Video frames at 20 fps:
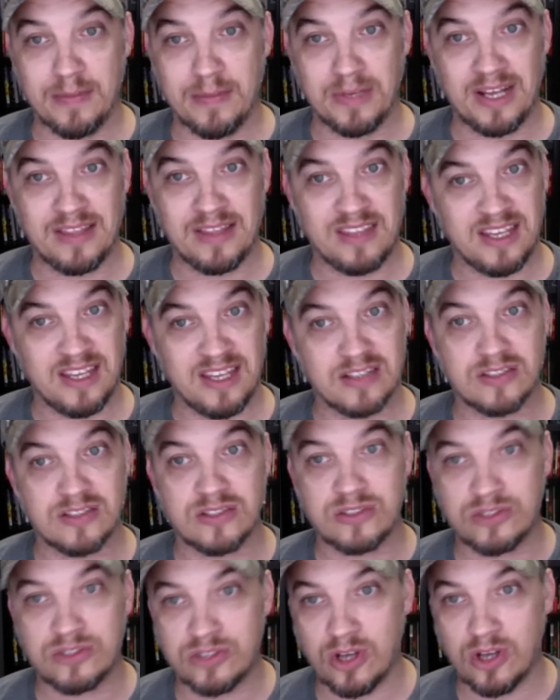But I think it's
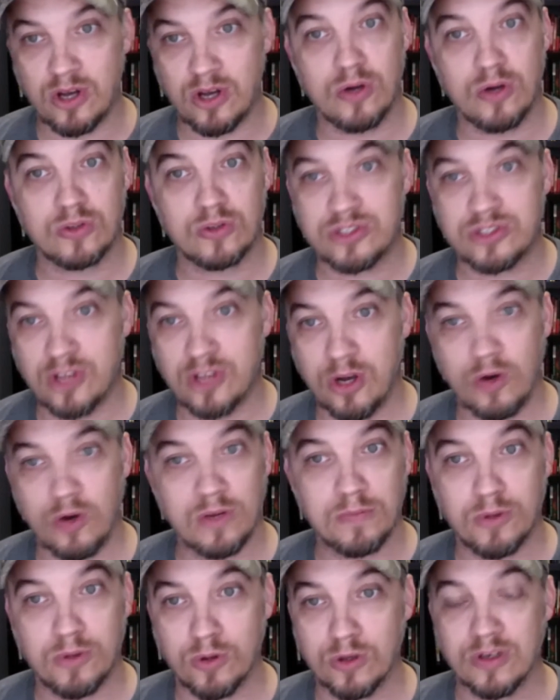so
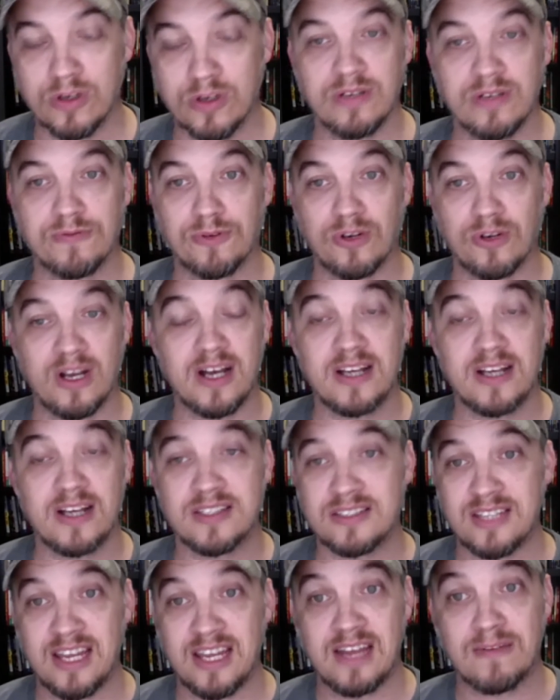important for
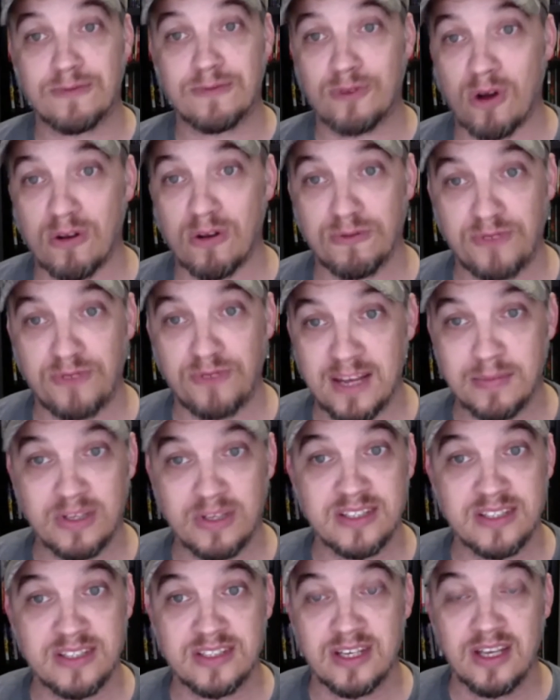us and for our
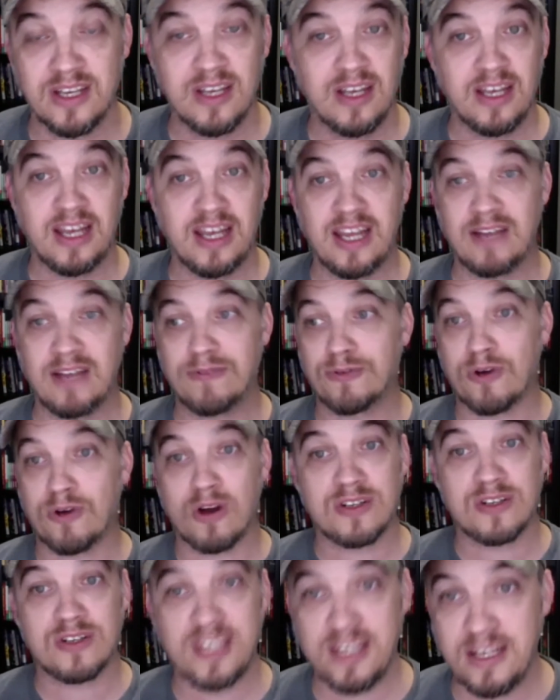families and for our
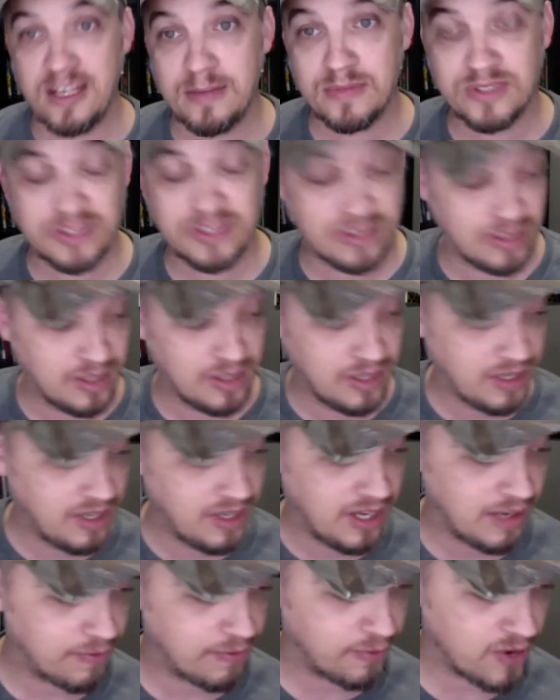teams
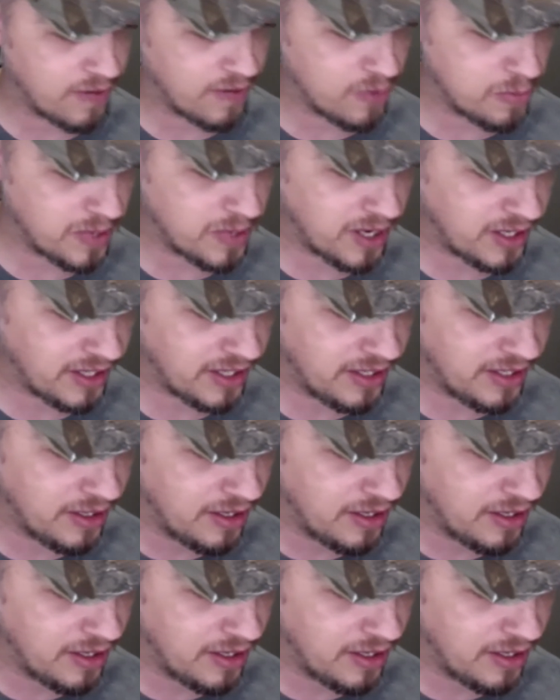and for everybody.